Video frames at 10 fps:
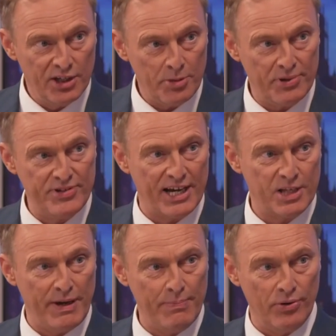to
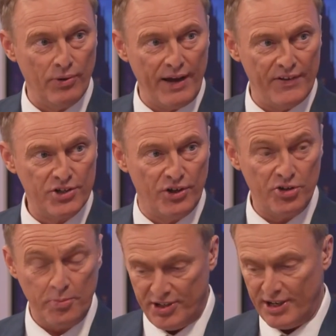protect people in this
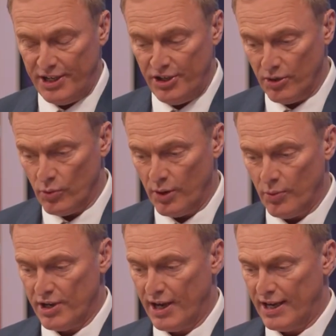country, particularly young white
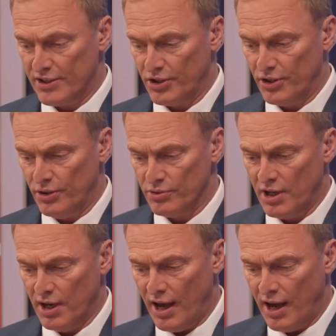working class girls,